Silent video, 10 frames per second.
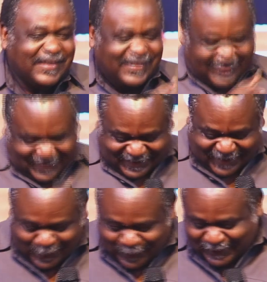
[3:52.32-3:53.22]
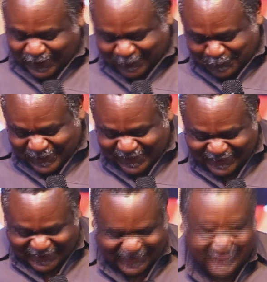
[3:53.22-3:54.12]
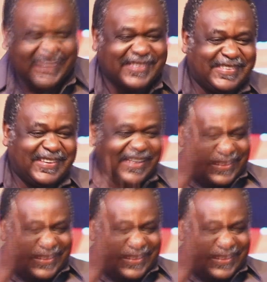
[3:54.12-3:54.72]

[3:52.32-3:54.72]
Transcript: Sister Yusta, please just